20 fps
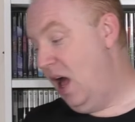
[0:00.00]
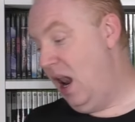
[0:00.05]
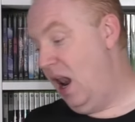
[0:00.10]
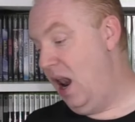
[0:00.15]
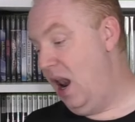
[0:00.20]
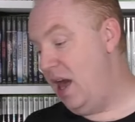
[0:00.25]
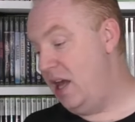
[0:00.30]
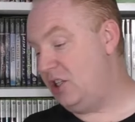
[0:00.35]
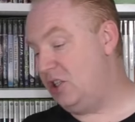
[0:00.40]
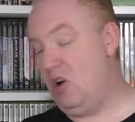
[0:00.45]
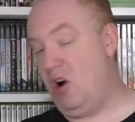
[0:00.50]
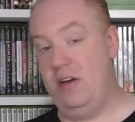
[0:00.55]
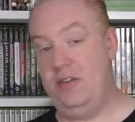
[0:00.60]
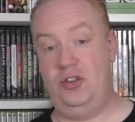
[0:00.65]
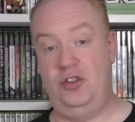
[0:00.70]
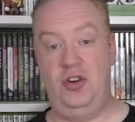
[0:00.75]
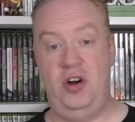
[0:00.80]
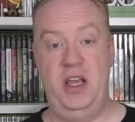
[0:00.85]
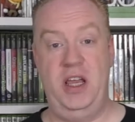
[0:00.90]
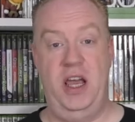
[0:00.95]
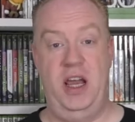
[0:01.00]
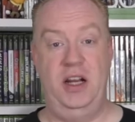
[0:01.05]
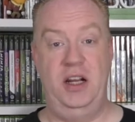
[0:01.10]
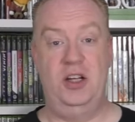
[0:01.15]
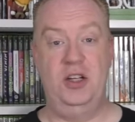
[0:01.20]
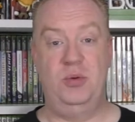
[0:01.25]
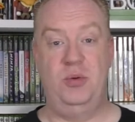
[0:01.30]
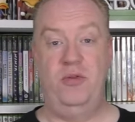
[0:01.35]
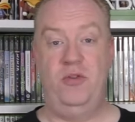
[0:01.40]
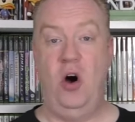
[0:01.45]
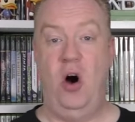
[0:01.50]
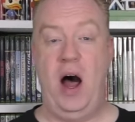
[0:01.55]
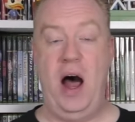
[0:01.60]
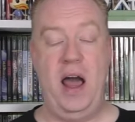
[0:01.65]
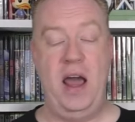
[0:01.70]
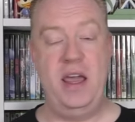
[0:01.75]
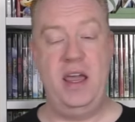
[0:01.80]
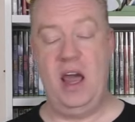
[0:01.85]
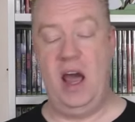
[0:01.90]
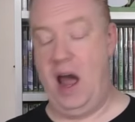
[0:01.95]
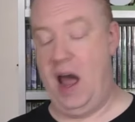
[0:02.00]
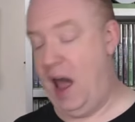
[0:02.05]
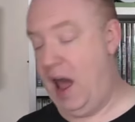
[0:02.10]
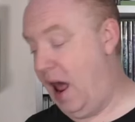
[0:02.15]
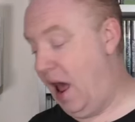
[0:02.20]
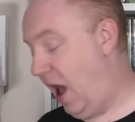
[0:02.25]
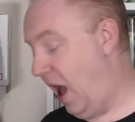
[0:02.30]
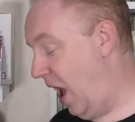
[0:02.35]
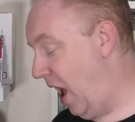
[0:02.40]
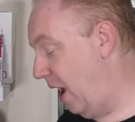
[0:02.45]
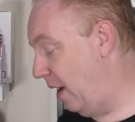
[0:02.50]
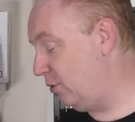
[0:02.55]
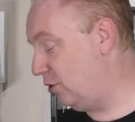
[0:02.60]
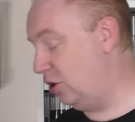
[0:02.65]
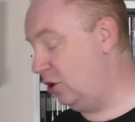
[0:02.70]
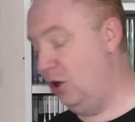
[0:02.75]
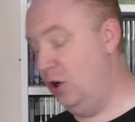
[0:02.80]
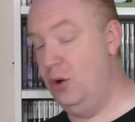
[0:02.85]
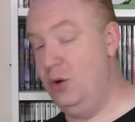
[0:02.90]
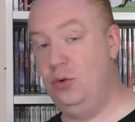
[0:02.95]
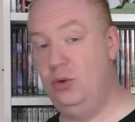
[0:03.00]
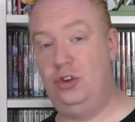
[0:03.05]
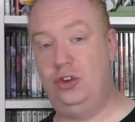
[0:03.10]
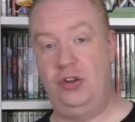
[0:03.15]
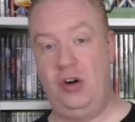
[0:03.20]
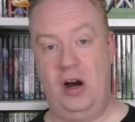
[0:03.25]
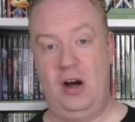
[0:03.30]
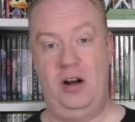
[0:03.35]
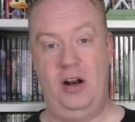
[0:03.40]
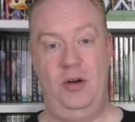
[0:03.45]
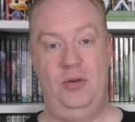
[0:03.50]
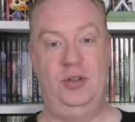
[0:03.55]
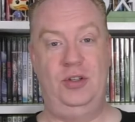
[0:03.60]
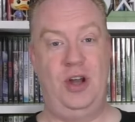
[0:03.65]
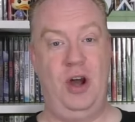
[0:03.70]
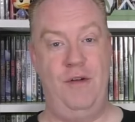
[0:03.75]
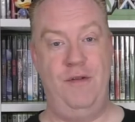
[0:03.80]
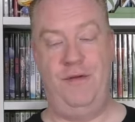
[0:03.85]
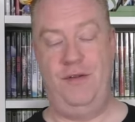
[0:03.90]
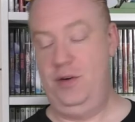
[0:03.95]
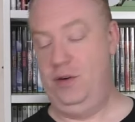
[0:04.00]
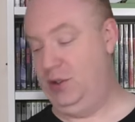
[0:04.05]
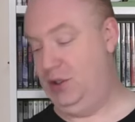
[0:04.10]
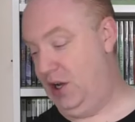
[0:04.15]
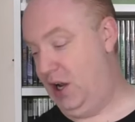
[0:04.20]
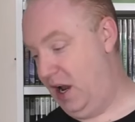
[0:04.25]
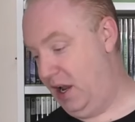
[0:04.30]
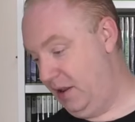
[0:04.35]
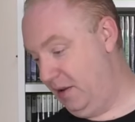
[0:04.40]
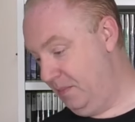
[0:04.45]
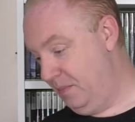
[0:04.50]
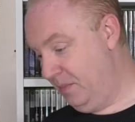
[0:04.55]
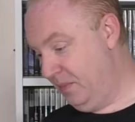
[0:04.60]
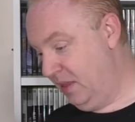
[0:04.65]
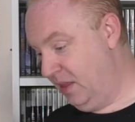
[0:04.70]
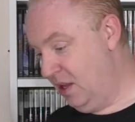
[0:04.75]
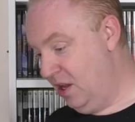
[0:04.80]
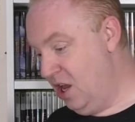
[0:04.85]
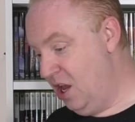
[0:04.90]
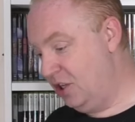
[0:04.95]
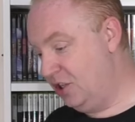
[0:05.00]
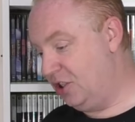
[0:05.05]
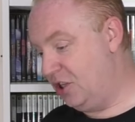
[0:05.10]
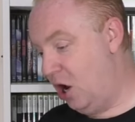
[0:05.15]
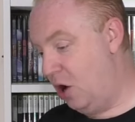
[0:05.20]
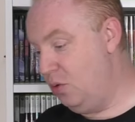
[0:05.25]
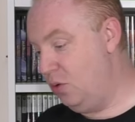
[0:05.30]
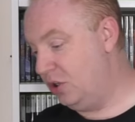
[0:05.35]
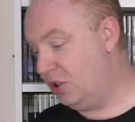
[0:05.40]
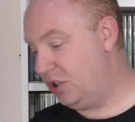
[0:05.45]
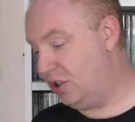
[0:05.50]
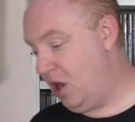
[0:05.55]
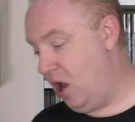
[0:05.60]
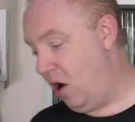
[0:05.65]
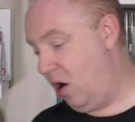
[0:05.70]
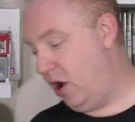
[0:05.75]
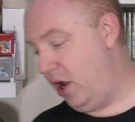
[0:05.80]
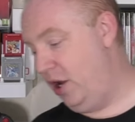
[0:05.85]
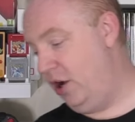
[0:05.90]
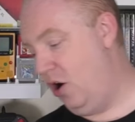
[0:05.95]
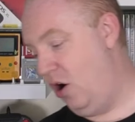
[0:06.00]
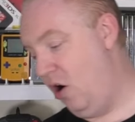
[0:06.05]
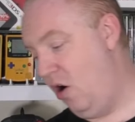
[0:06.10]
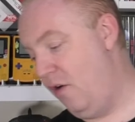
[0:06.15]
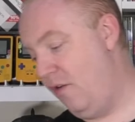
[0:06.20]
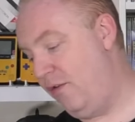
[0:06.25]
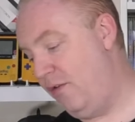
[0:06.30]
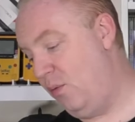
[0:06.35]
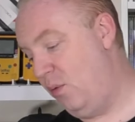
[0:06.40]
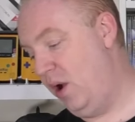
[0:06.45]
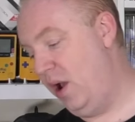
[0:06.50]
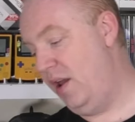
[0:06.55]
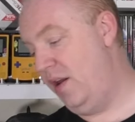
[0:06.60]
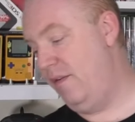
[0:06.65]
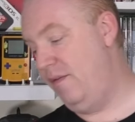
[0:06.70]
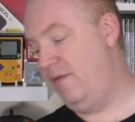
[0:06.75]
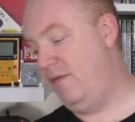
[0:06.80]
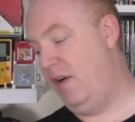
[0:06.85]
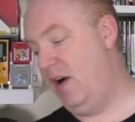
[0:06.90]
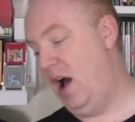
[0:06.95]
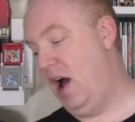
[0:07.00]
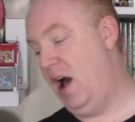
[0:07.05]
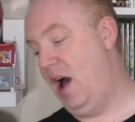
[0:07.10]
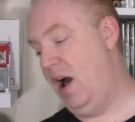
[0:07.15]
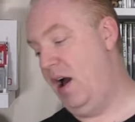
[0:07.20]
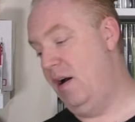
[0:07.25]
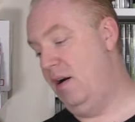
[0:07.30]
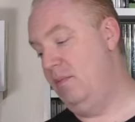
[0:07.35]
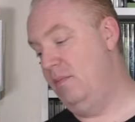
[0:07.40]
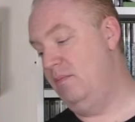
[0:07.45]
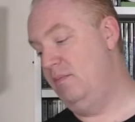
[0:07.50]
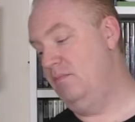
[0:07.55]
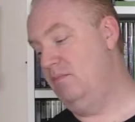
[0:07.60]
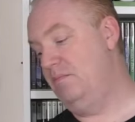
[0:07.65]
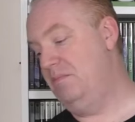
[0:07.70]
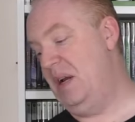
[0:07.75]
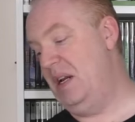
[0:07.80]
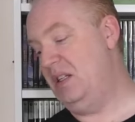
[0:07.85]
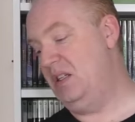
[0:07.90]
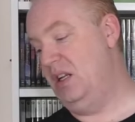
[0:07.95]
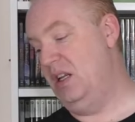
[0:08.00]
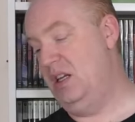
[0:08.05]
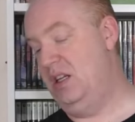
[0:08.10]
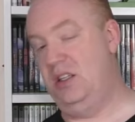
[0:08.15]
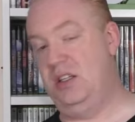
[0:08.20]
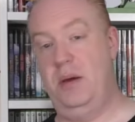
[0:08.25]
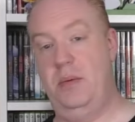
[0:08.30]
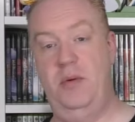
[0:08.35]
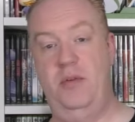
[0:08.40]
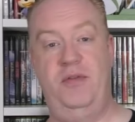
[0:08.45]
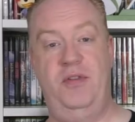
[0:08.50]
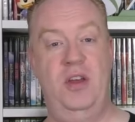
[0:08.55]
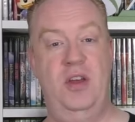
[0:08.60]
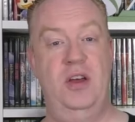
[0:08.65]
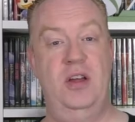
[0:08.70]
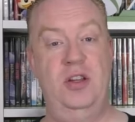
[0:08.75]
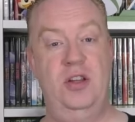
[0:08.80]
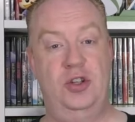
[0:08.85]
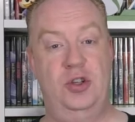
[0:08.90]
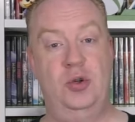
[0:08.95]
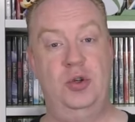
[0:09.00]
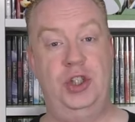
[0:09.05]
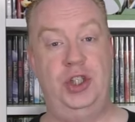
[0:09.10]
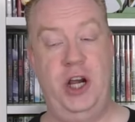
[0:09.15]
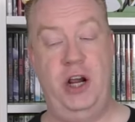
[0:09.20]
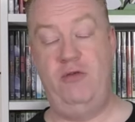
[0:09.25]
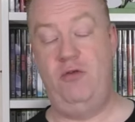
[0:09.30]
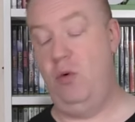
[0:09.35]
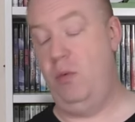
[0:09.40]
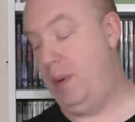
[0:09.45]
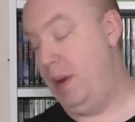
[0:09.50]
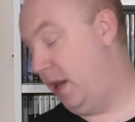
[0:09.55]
let's dive straight in because we've got a absolute truckload to go through today. So starting off with basically some of the sort of general